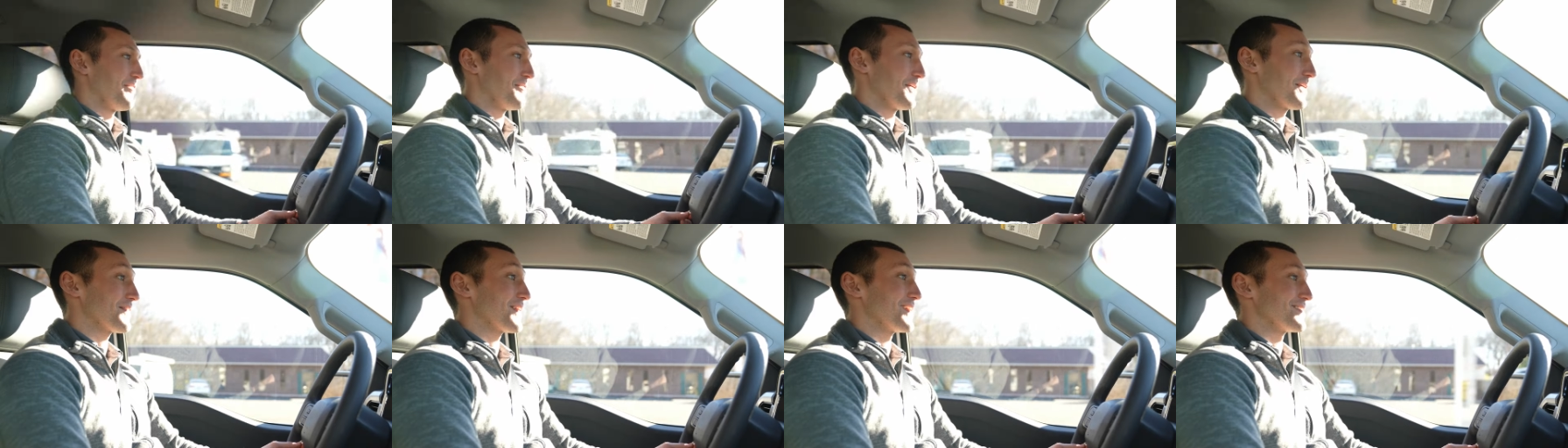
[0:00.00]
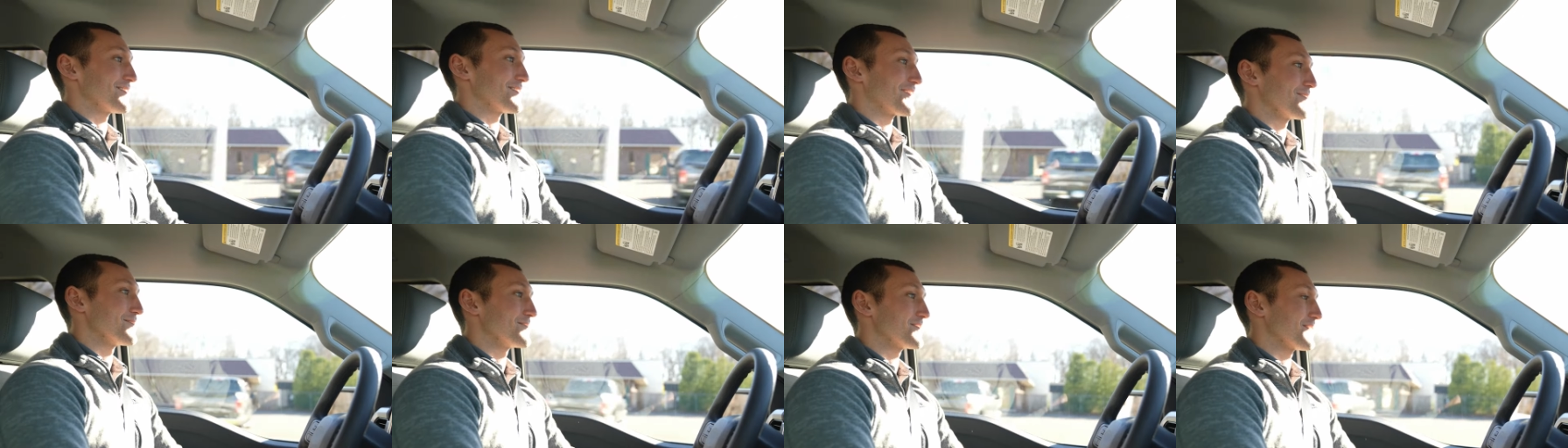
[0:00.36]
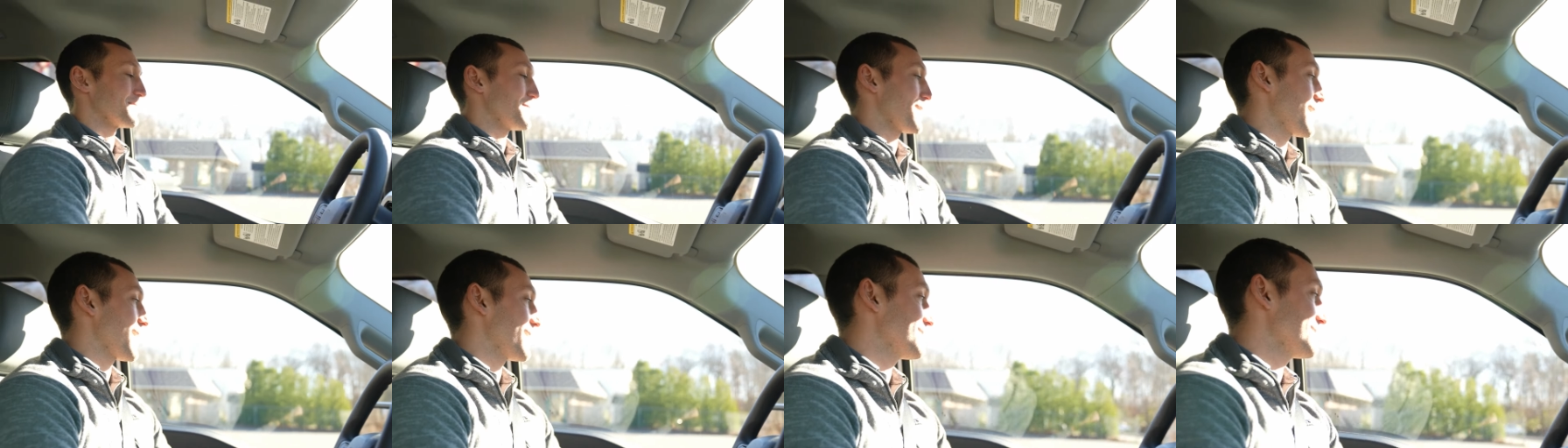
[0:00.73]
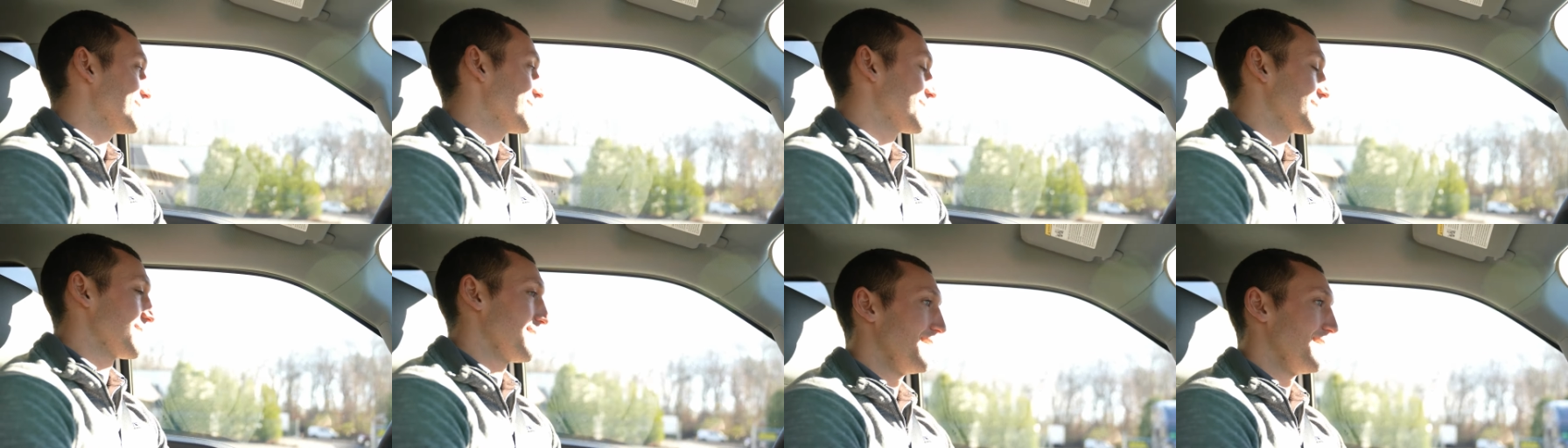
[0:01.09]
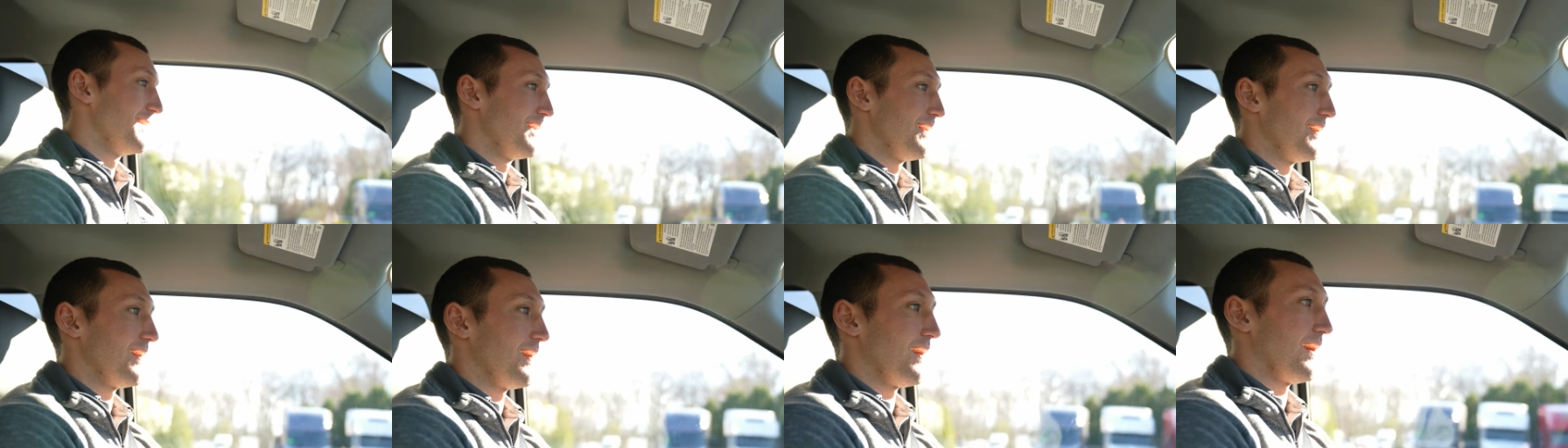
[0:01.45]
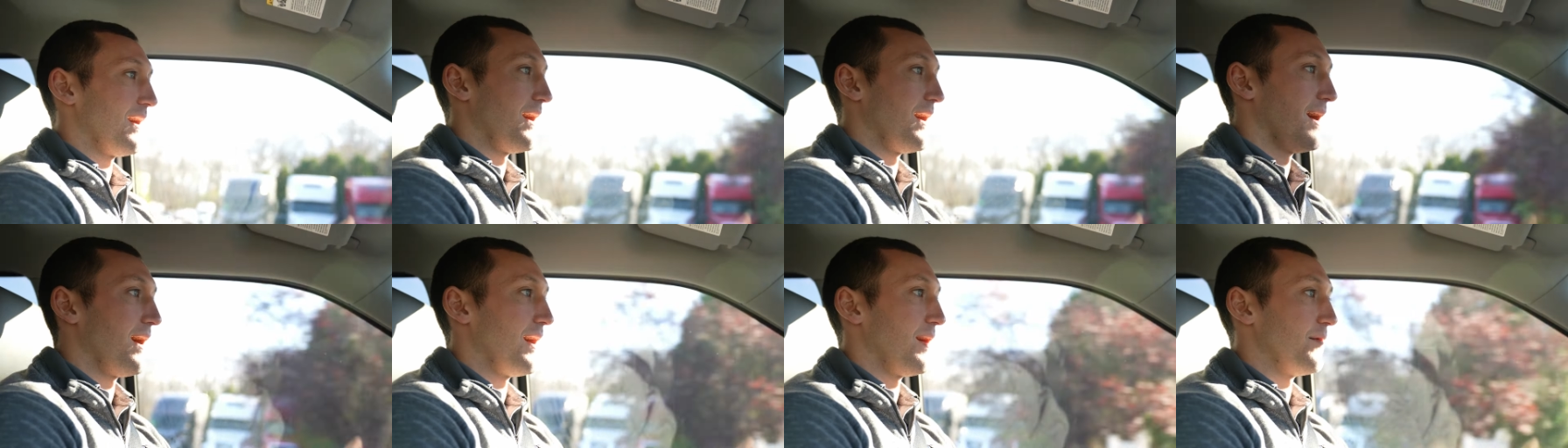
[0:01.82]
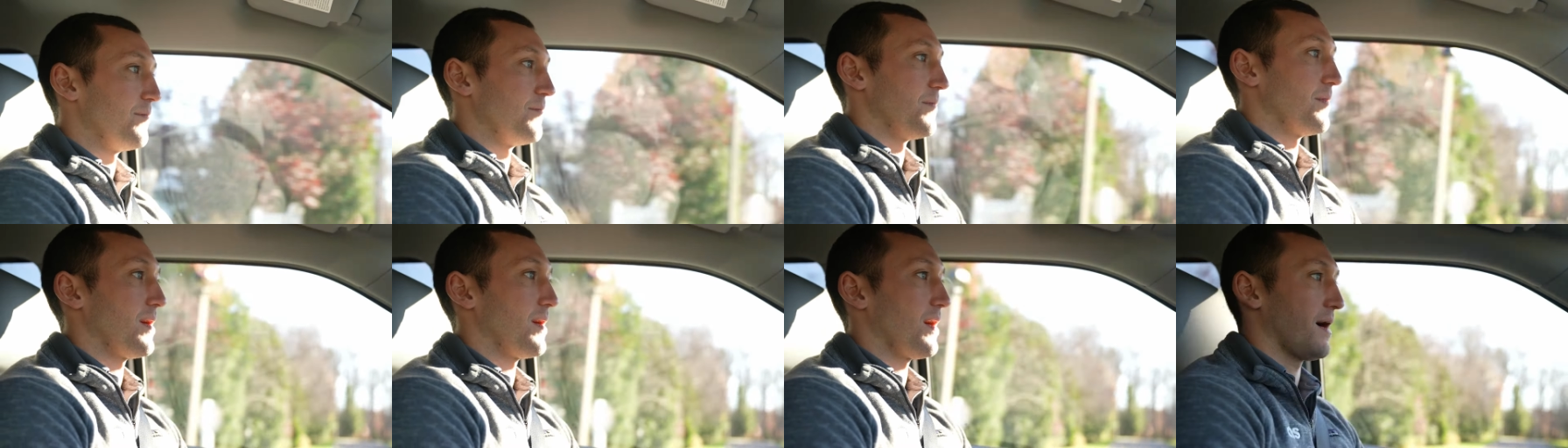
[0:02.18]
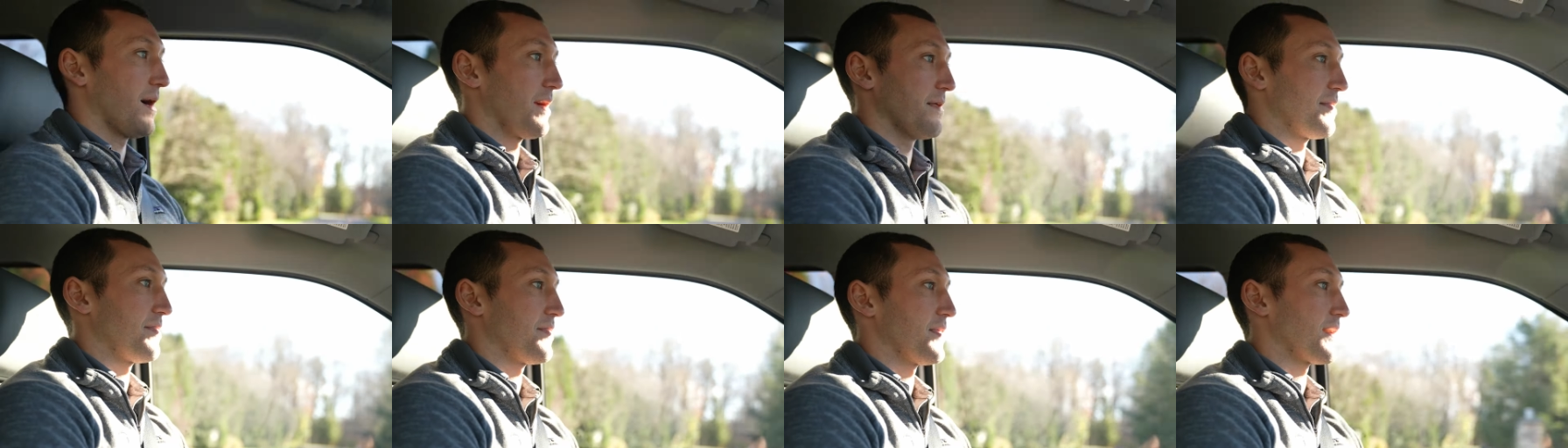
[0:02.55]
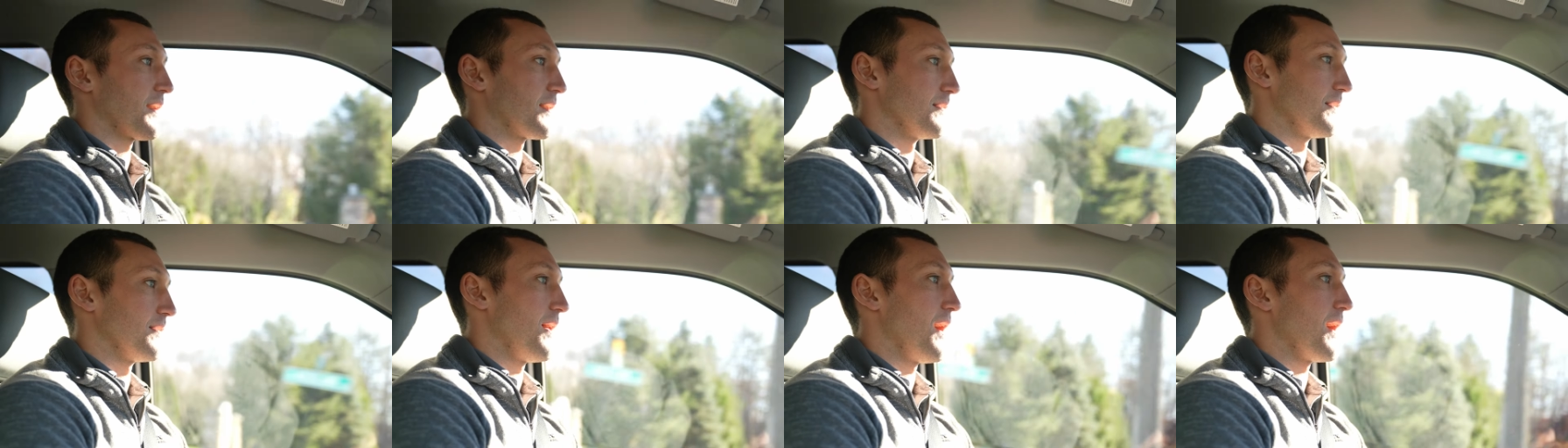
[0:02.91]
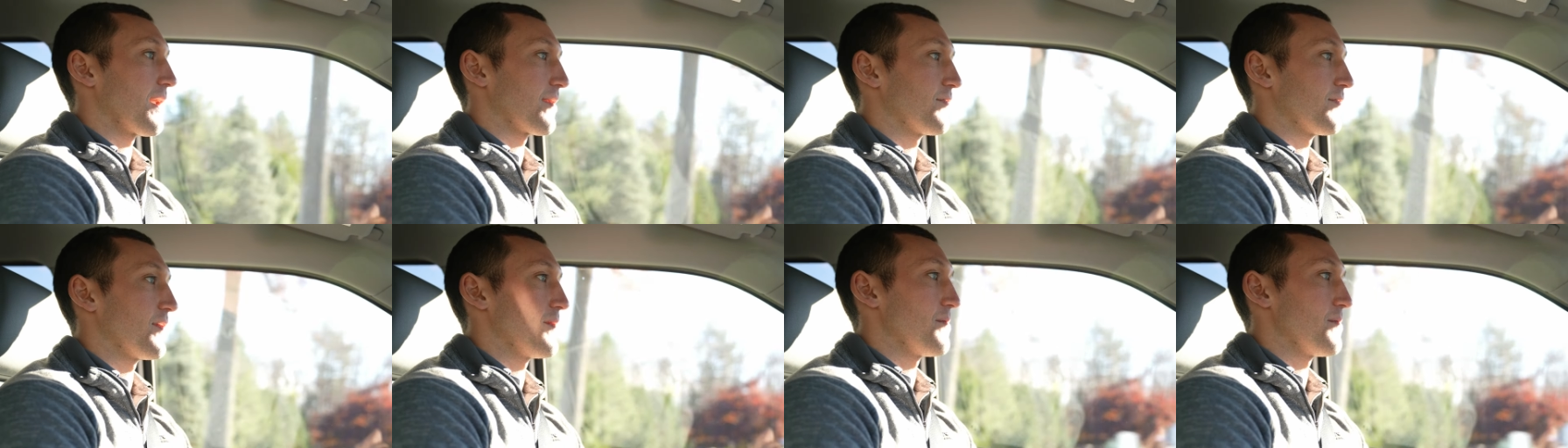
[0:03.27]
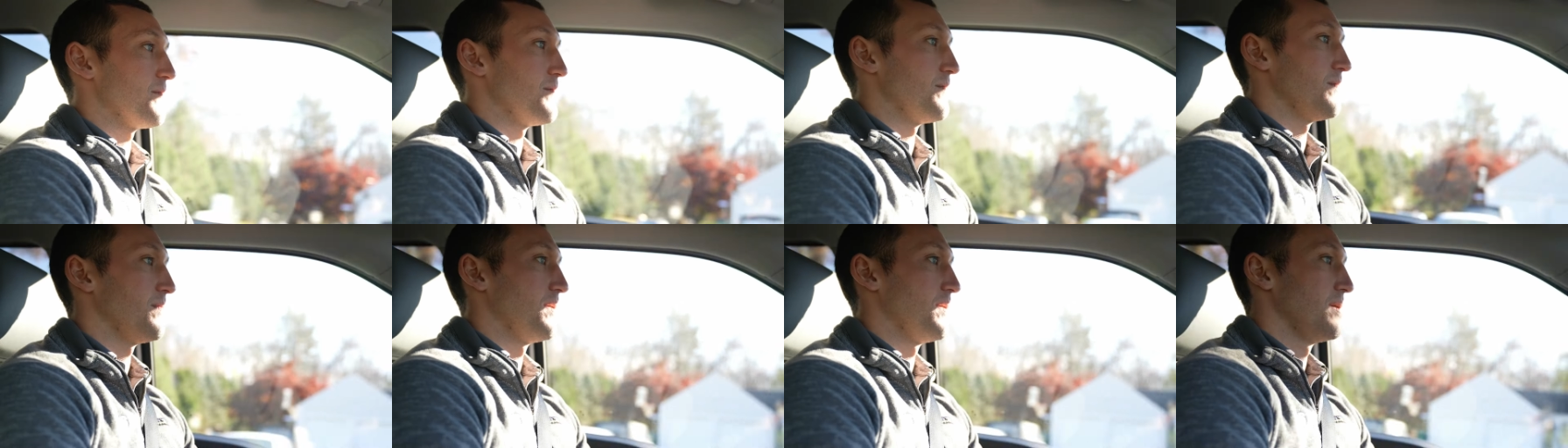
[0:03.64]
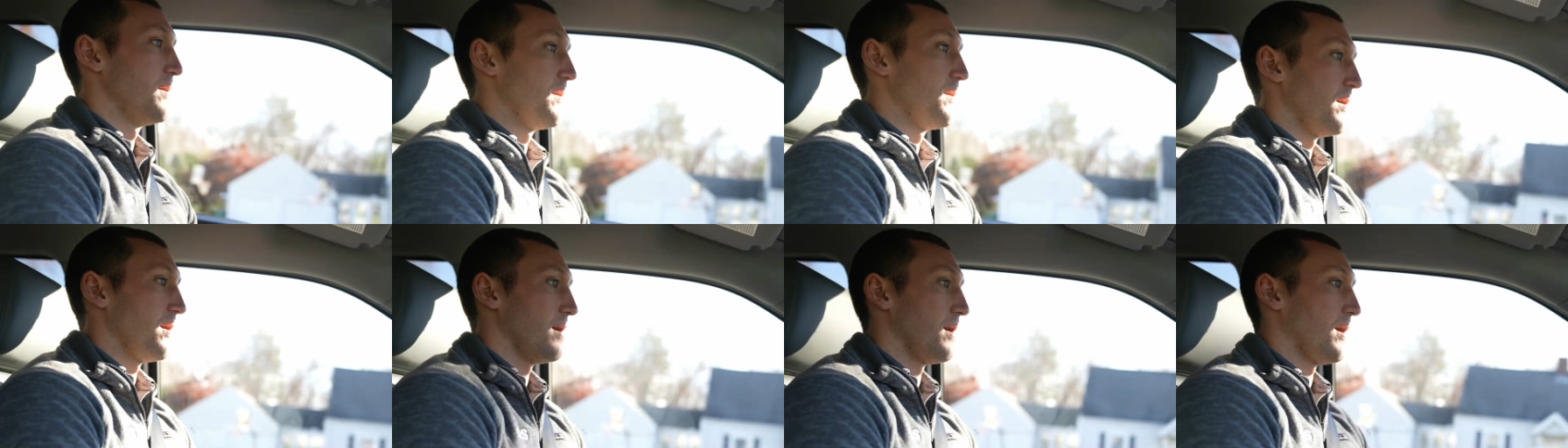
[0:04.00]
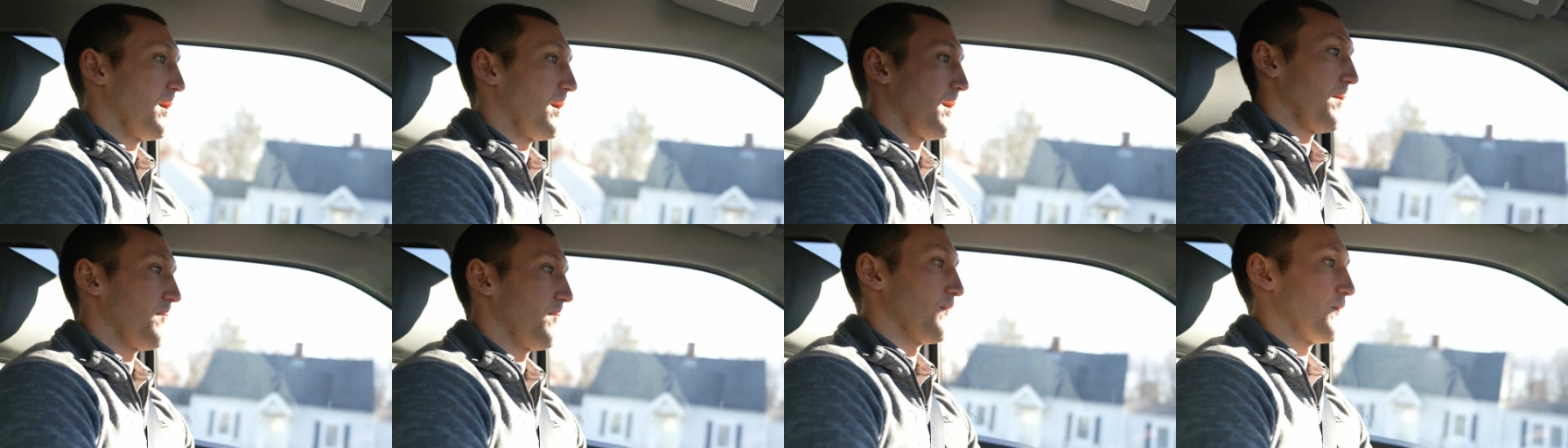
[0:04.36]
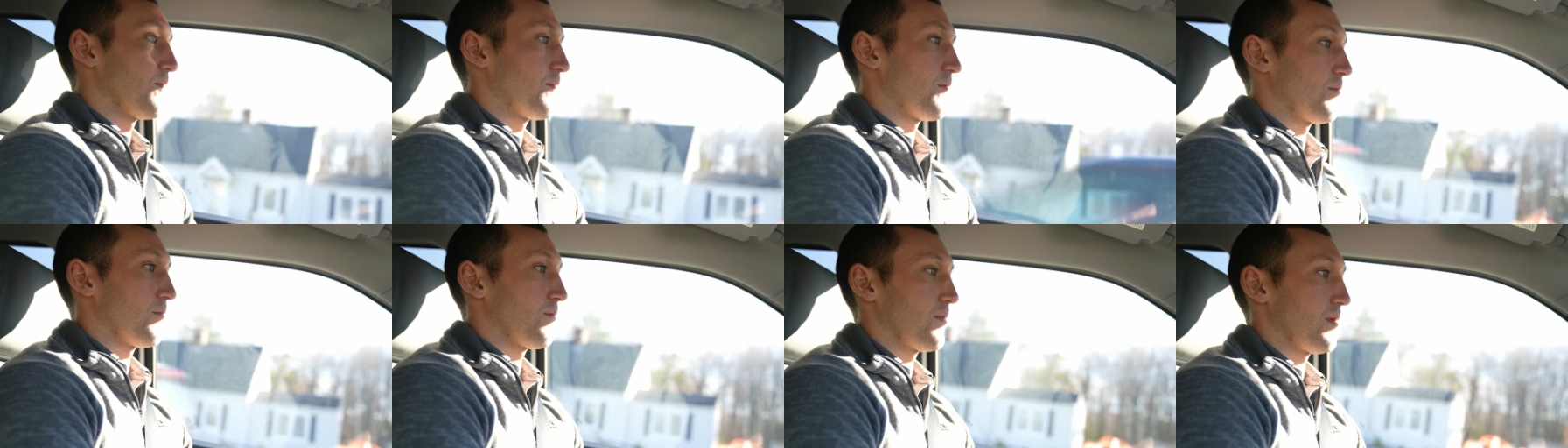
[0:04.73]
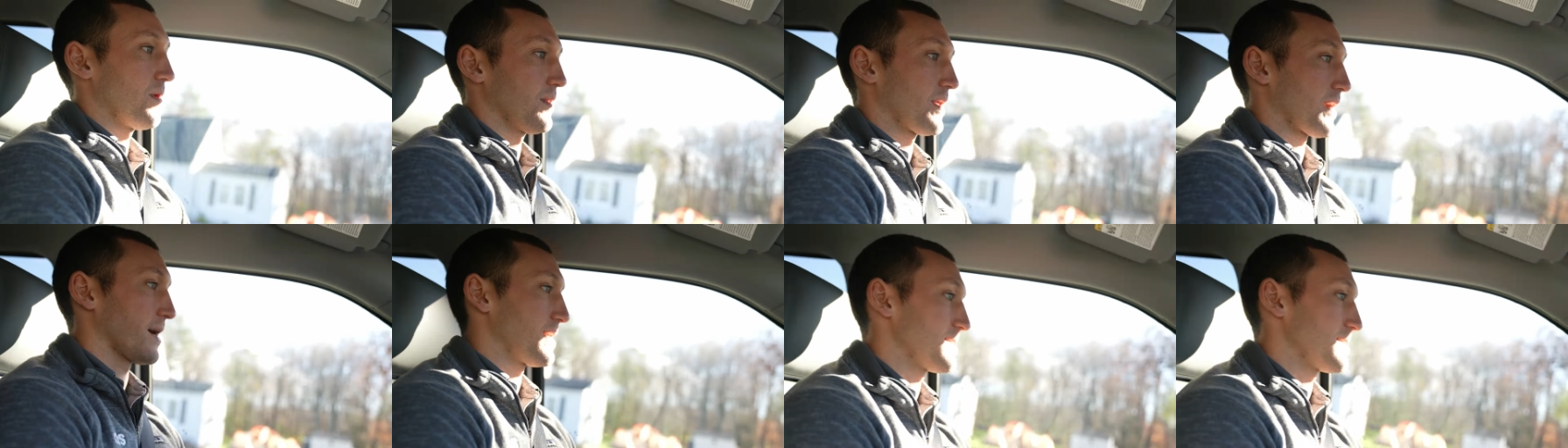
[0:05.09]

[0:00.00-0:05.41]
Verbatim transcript: I think that turned some heads. Um, I think a lot of them, um, like